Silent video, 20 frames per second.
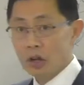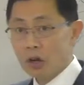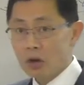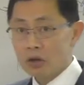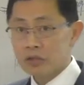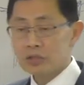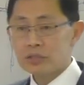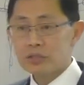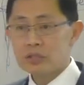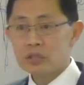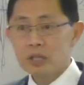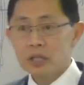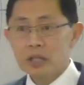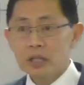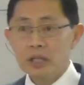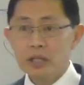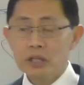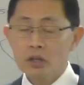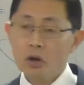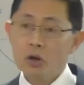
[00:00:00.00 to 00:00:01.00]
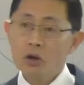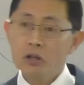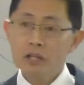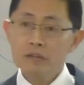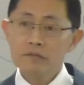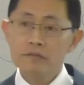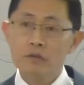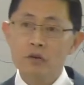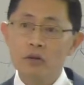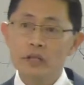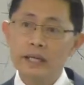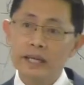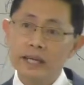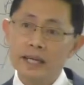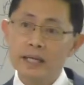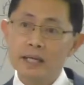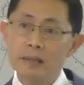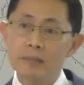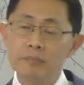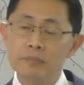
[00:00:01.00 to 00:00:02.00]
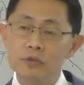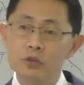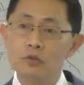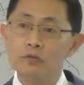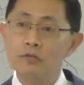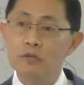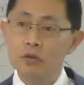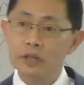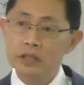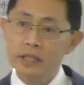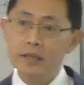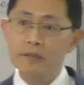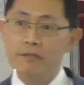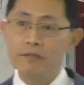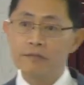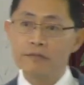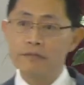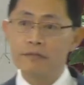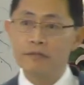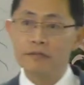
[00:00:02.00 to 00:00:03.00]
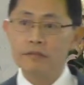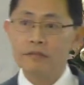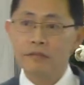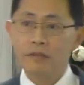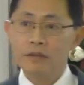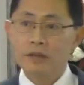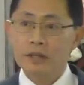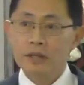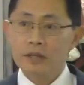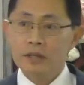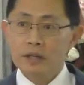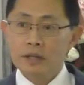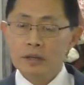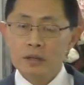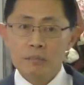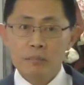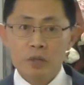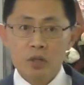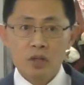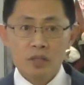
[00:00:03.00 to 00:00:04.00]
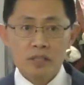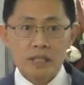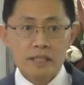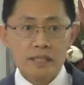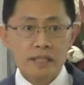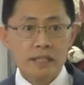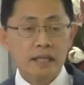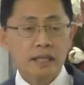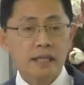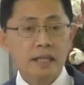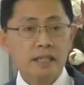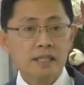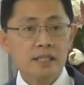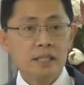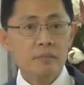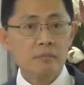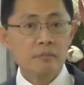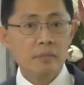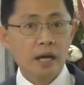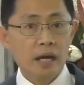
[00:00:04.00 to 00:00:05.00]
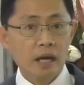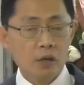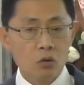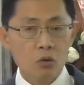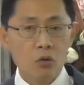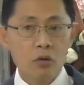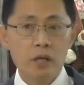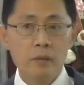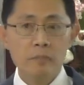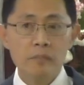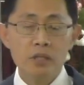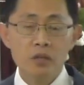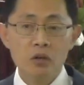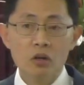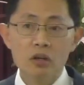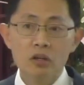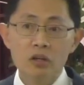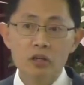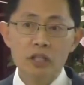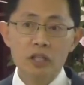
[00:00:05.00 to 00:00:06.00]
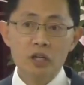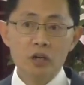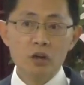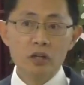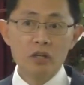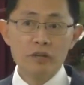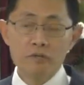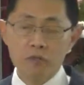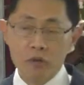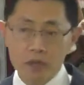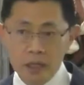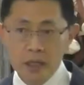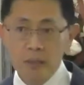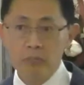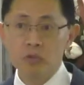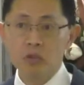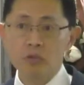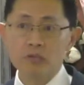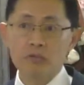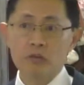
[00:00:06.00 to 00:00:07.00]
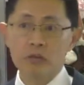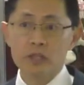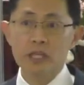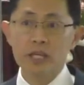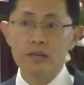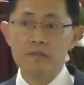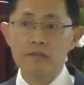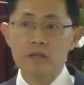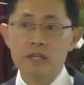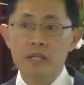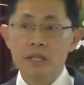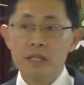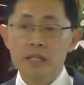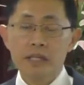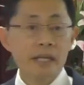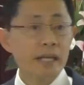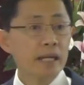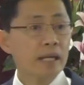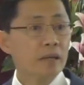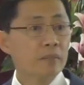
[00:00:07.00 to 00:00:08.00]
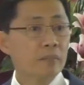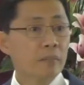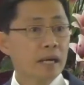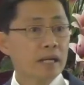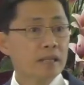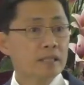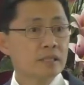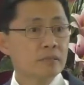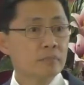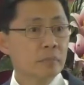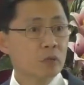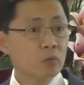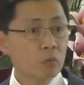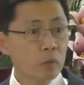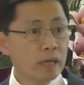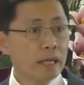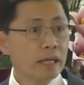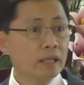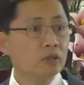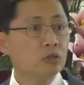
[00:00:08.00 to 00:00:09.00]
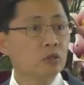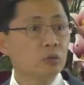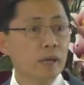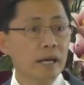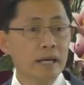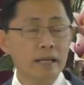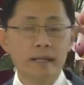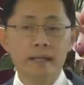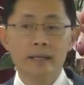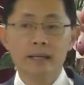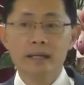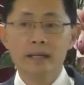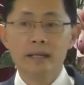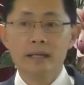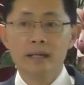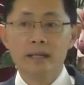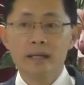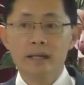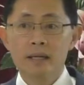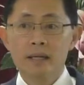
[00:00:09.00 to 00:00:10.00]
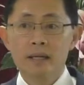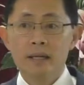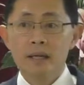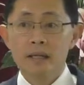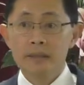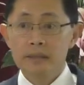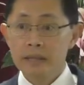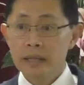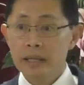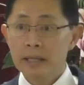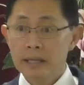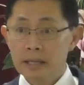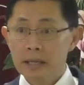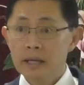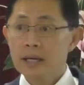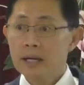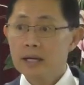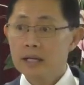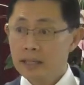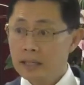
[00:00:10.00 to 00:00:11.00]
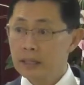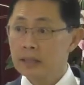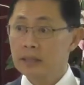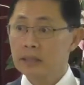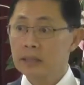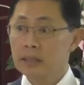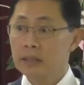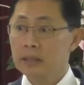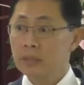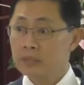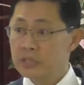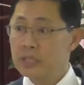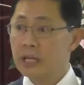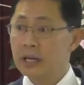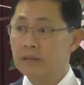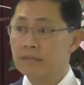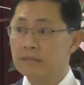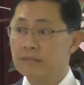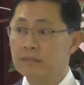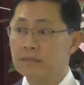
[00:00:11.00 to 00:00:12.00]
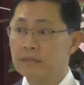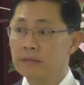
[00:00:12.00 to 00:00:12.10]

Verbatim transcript: loss. In order for Caleb to forgive, because I sinned against him, I owe him. In, in order for him to forgive, Caleb must be willing to what? Take a hit himself.